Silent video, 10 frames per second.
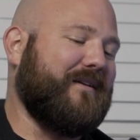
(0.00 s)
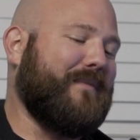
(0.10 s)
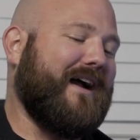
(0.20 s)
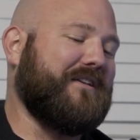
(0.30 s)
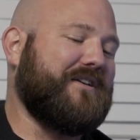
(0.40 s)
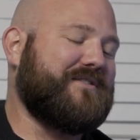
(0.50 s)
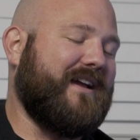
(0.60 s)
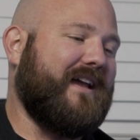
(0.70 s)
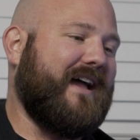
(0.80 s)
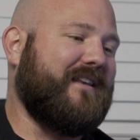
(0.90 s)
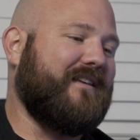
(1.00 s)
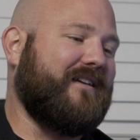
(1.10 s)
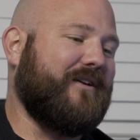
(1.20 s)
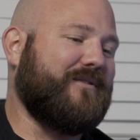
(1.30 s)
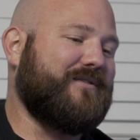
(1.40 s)
In my lease, I had,
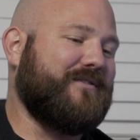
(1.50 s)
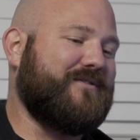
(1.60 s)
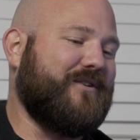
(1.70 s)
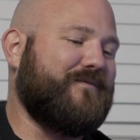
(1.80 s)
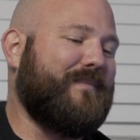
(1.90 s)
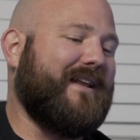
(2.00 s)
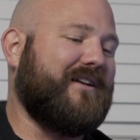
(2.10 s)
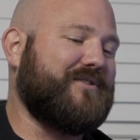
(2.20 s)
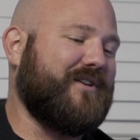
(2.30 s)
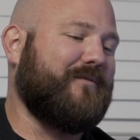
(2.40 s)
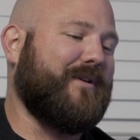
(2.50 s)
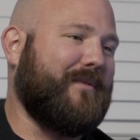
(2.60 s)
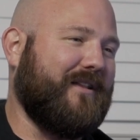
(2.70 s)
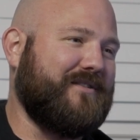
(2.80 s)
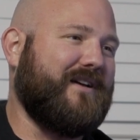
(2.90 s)
you're betting on yourself, but
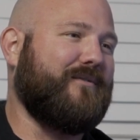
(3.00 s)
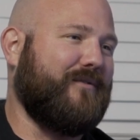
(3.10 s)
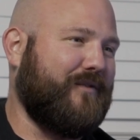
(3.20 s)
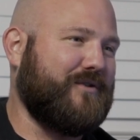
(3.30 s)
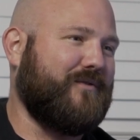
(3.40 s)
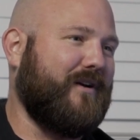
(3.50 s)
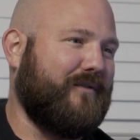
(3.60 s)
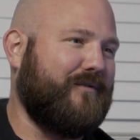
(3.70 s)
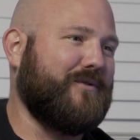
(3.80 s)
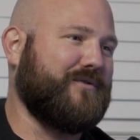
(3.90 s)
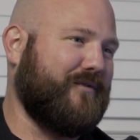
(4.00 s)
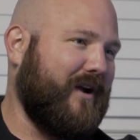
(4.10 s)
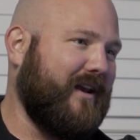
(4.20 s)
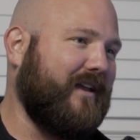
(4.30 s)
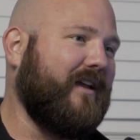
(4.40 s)
in my lease, I have a first right of refusal
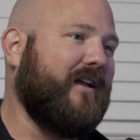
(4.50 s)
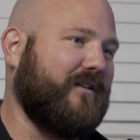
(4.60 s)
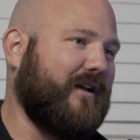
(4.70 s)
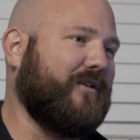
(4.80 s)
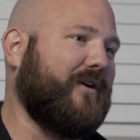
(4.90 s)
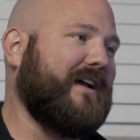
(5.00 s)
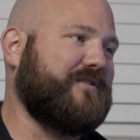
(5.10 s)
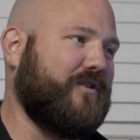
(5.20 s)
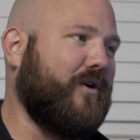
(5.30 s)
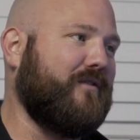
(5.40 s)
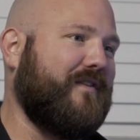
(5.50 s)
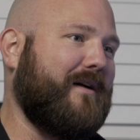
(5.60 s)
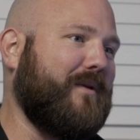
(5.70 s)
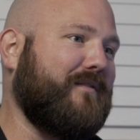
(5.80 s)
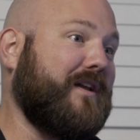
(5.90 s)
for the landlord has to
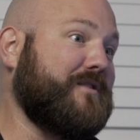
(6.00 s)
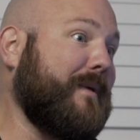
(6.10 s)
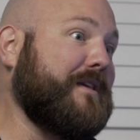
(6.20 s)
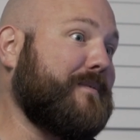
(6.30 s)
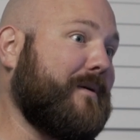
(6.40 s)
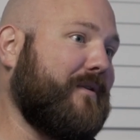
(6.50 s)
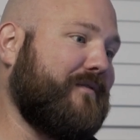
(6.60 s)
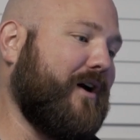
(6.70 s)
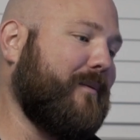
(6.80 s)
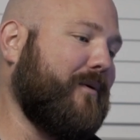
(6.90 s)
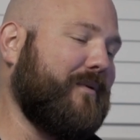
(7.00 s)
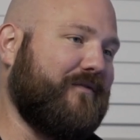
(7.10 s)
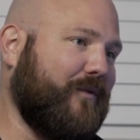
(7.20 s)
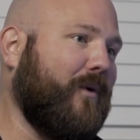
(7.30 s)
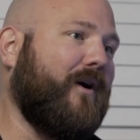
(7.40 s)
notify me of any space becoming available
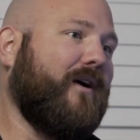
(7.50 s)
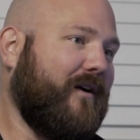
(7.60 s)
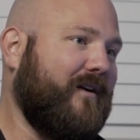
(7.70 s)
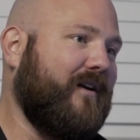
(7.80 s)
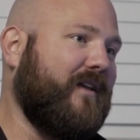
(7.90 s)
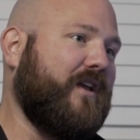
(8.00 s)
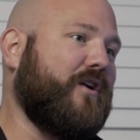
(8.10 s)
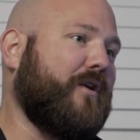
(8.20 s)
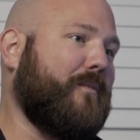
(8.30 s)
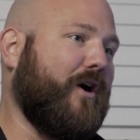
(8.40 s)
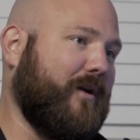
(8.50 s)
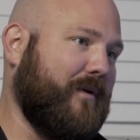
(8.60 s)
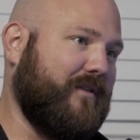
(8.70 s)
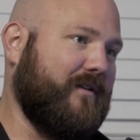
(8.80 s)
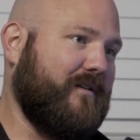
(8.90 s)
before he can go to market
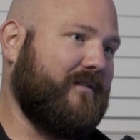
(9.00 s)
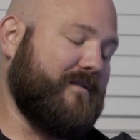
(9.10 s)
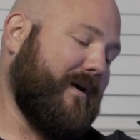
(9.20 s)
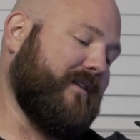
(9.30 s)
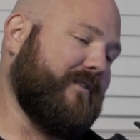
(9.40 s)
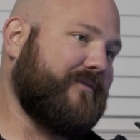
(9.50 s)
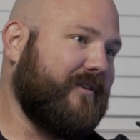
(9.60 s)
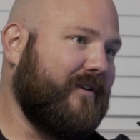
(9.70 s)
with it. It's in my lease.